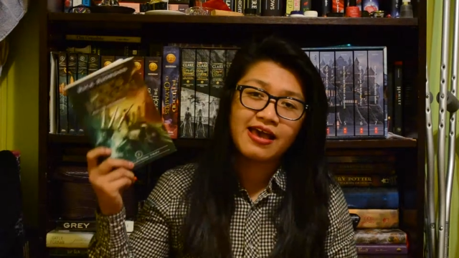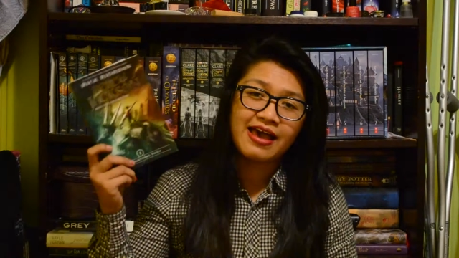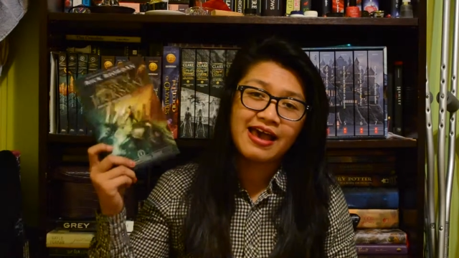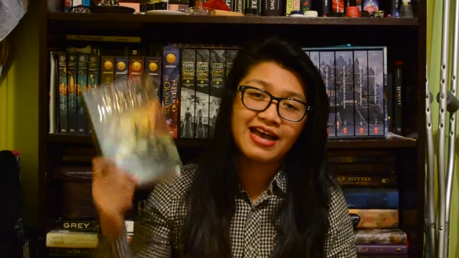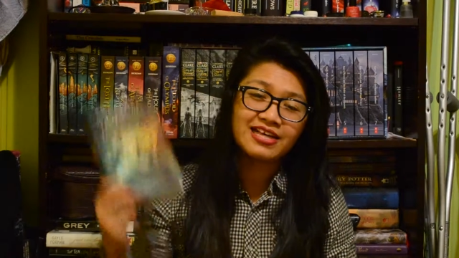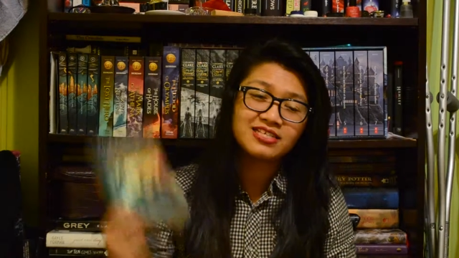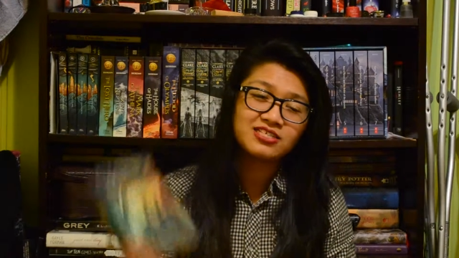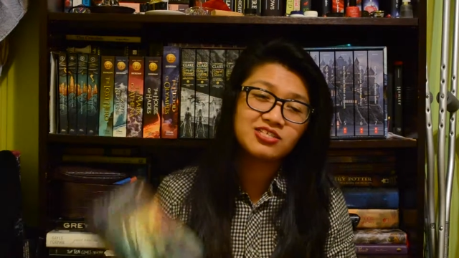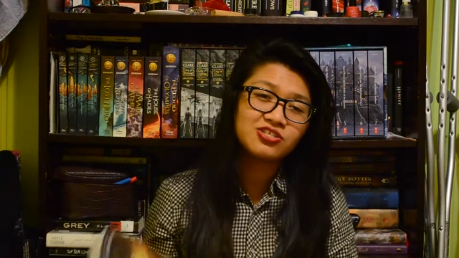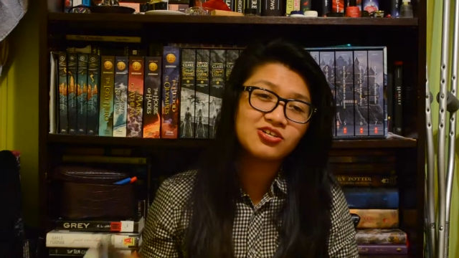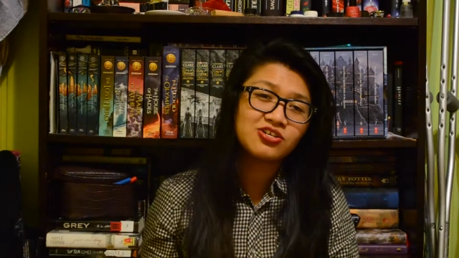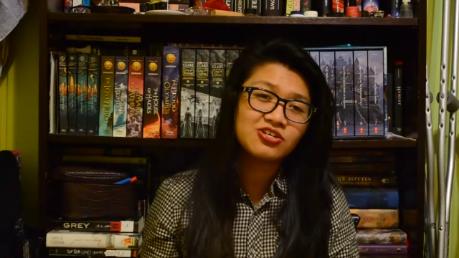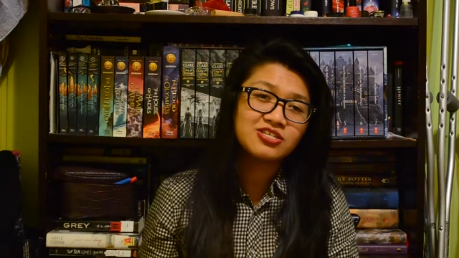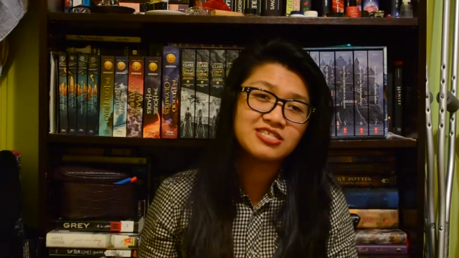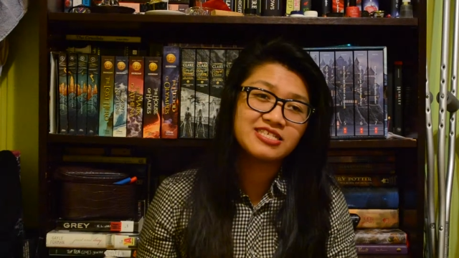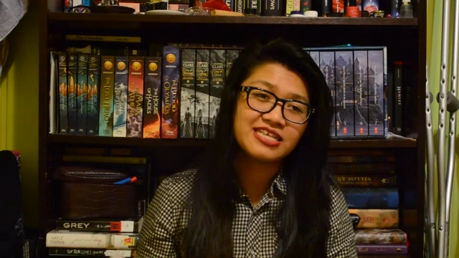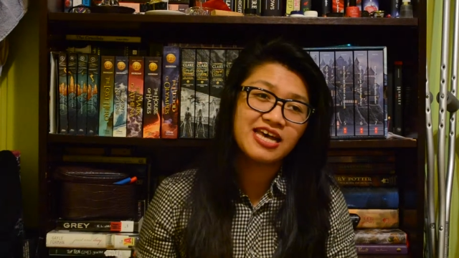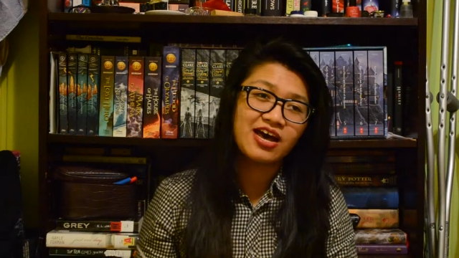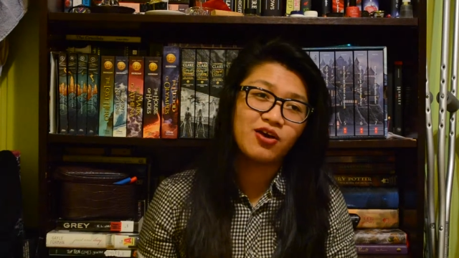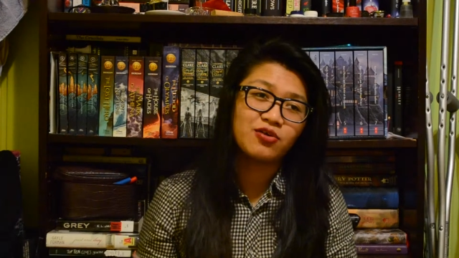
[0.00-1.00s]
As it
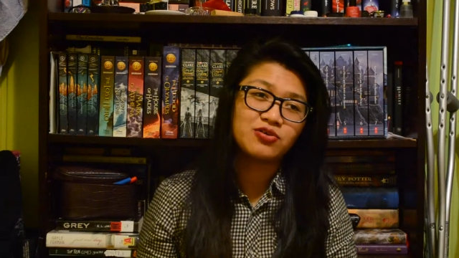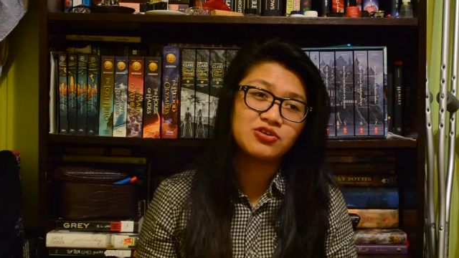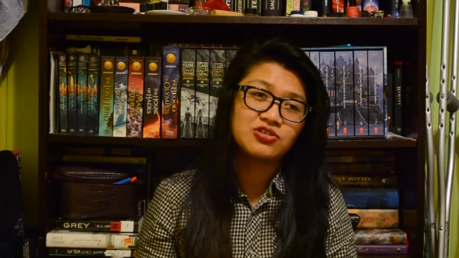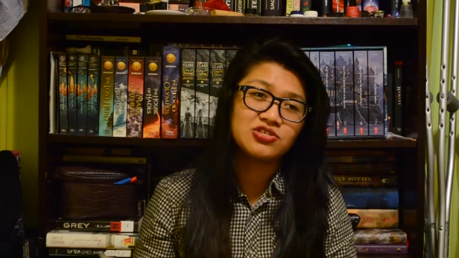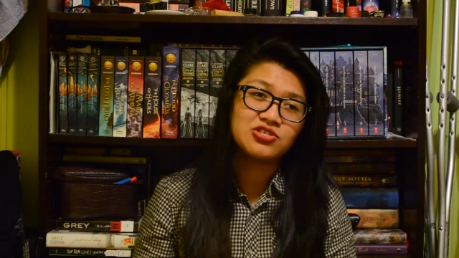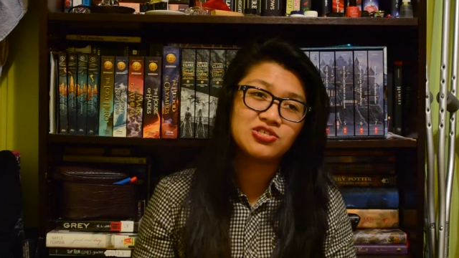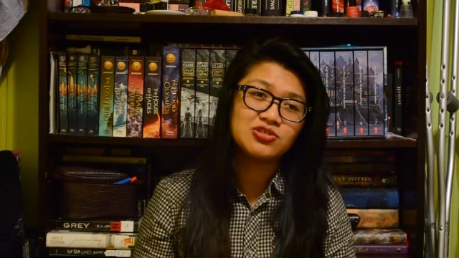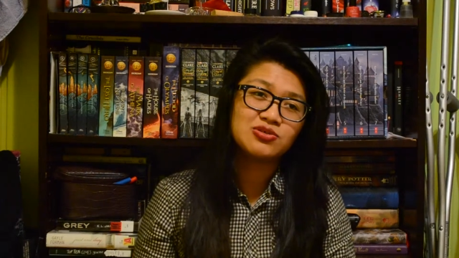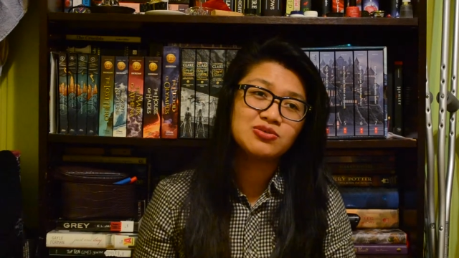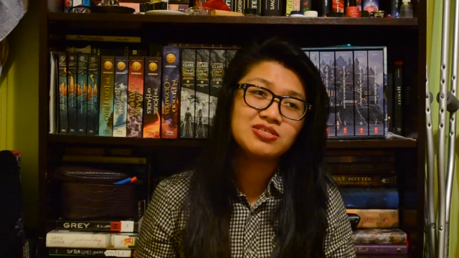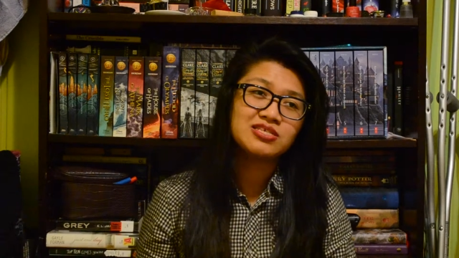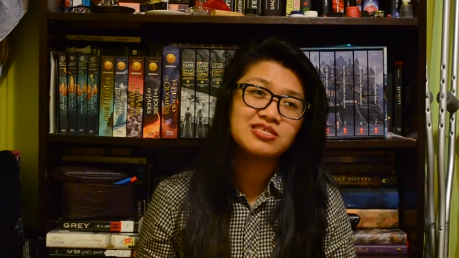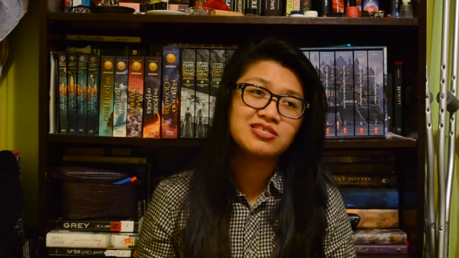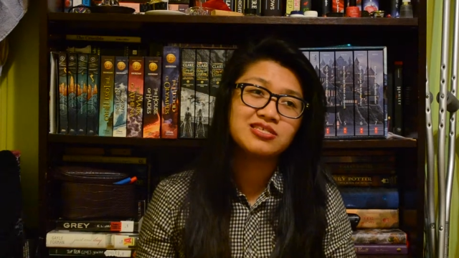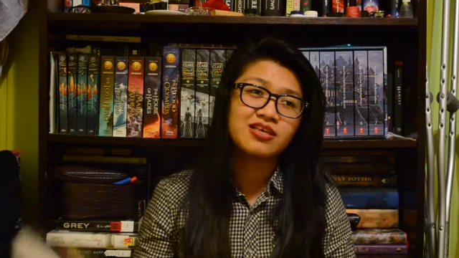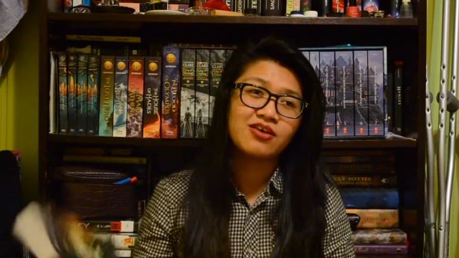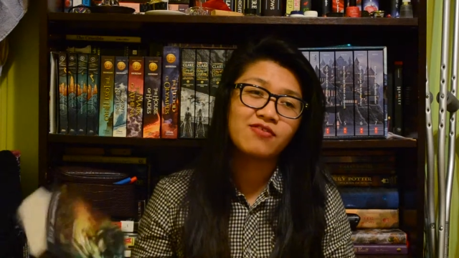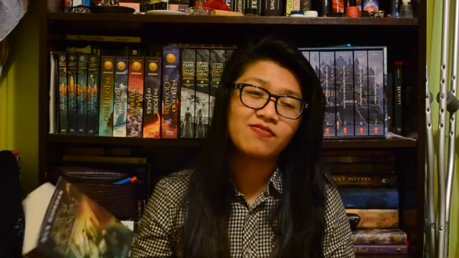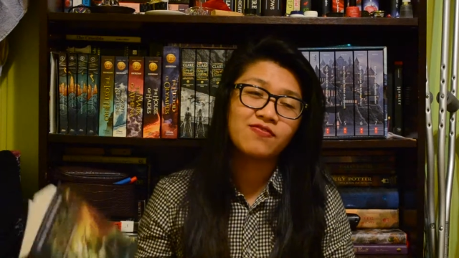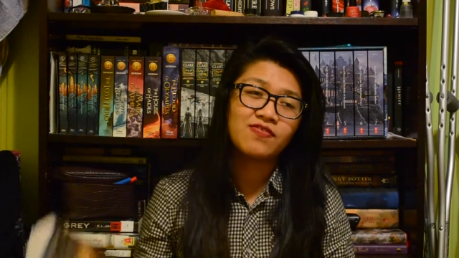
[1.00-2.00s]
turns out, Zeus's
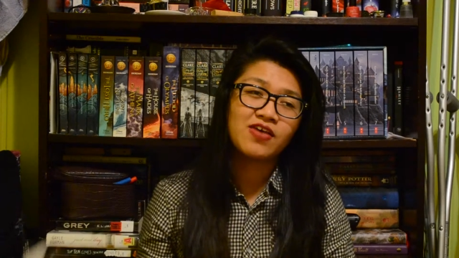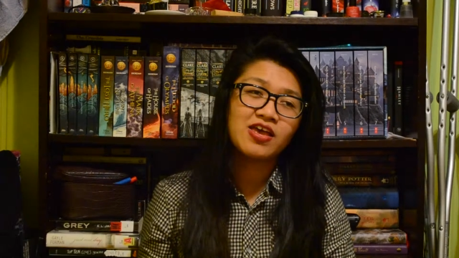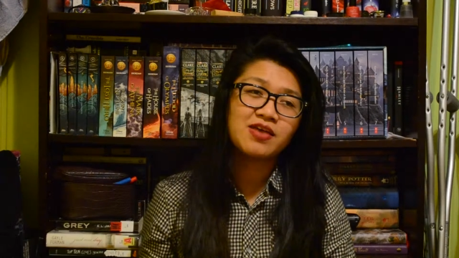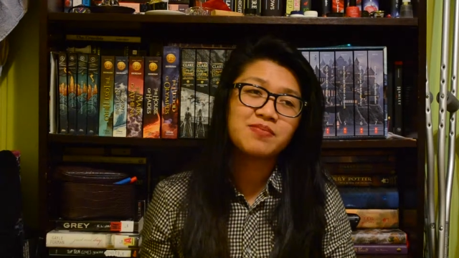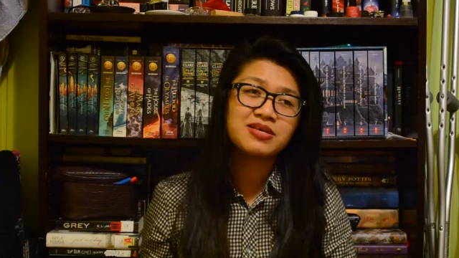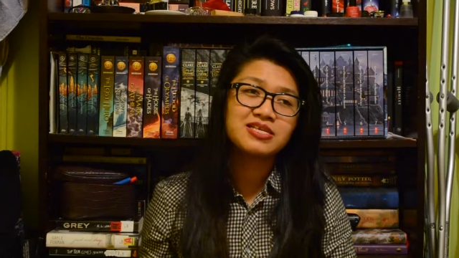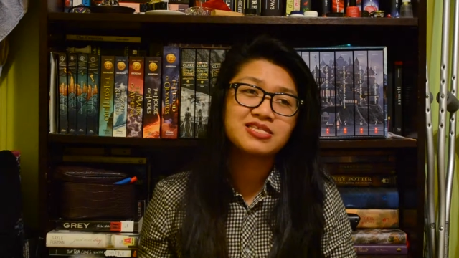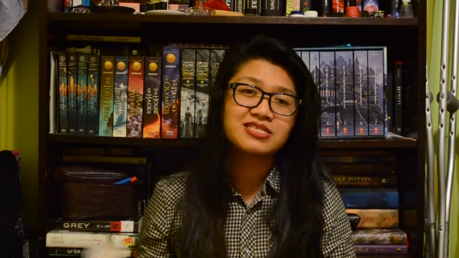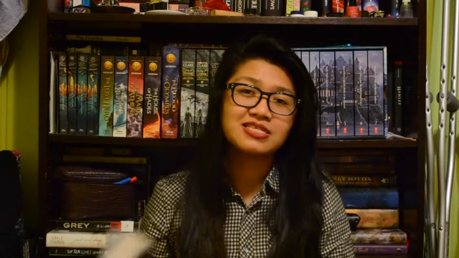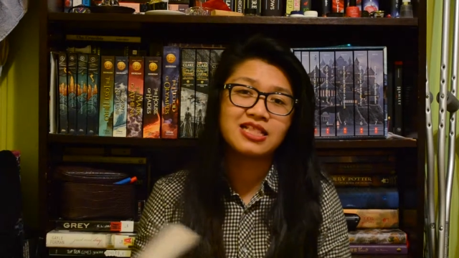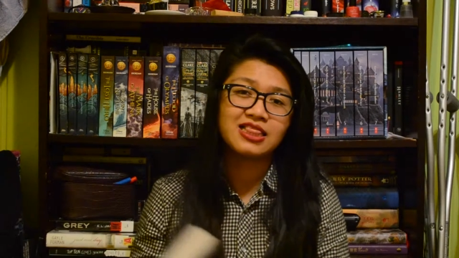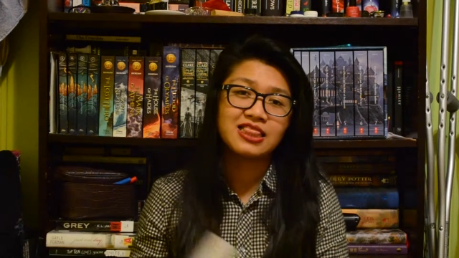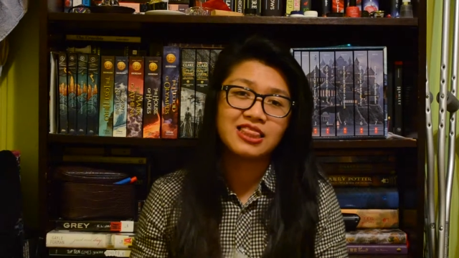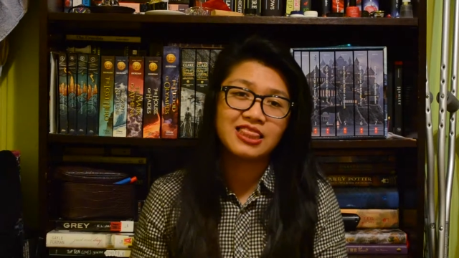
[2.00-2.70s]
famous